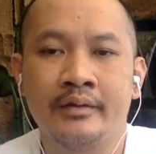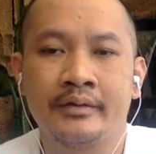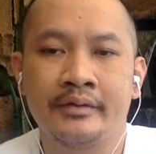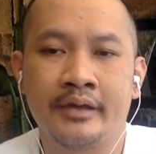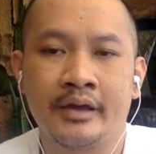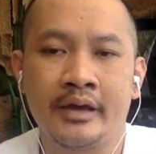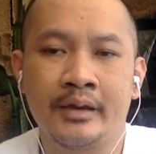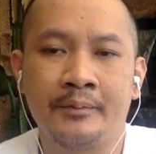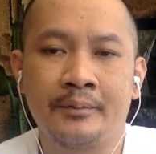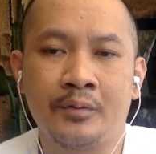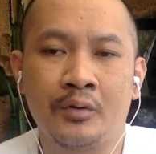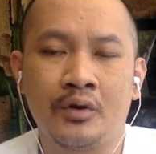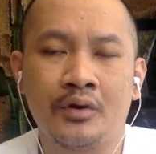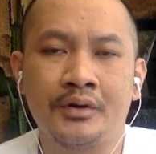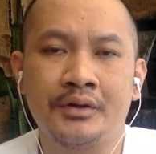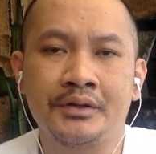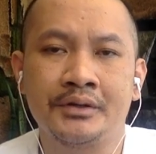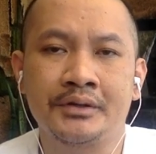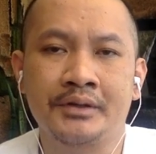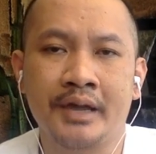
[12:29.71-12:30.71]
the
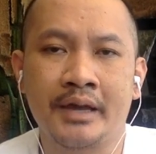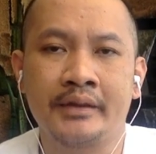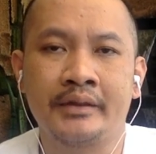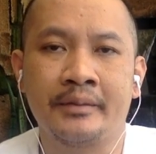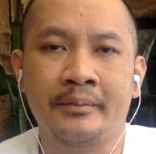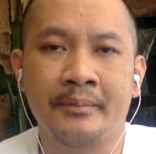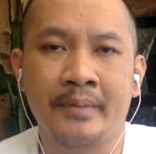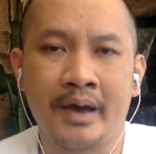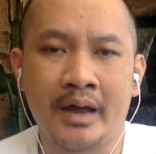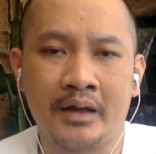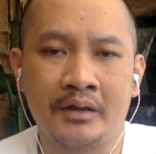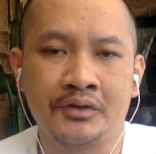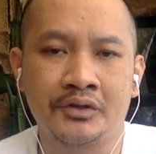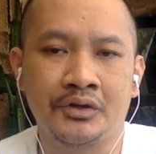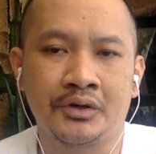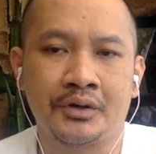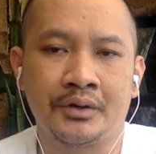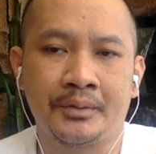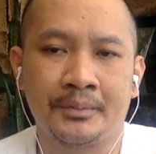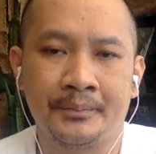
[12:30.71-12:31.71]
employees and the manager.